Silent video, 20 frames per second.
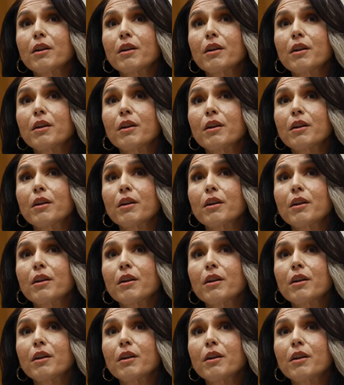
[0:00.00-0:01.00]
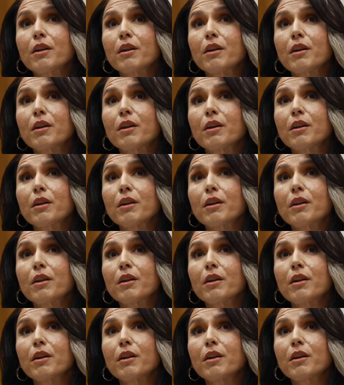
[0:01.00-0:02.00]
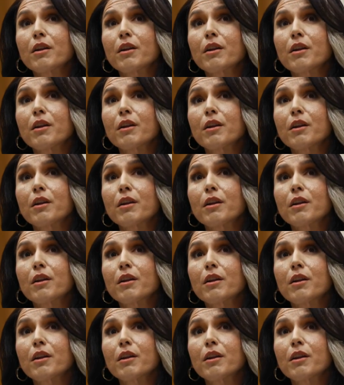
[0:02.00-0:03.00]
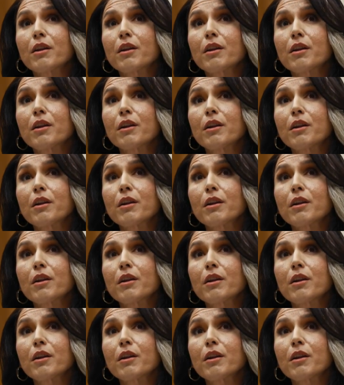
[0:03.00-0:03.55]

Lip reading: [no speech]